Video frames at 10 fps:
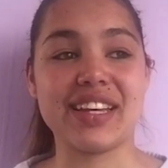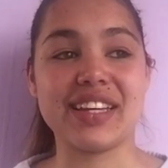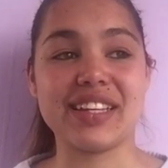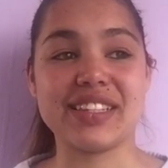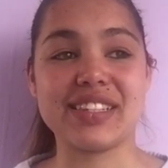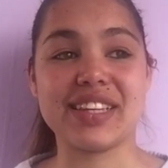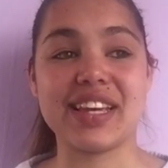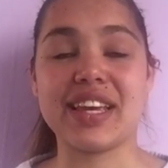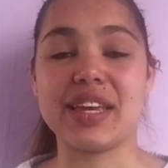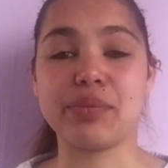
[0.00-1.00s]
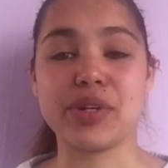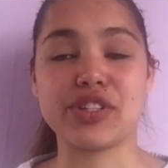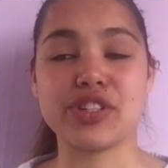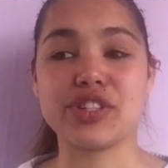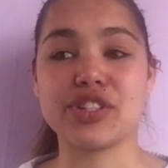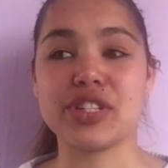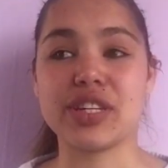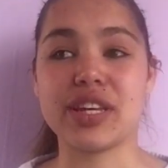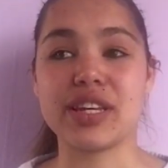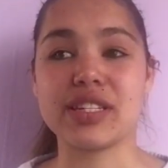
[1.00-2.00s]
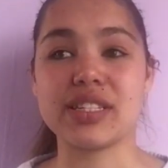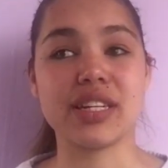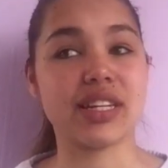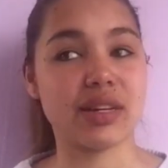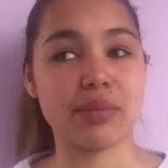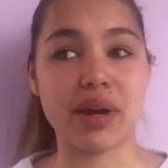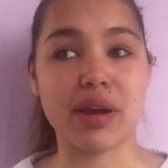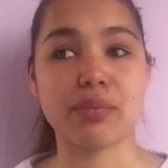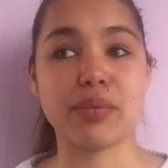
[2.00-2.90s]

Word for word: it's a picture she cares dearly about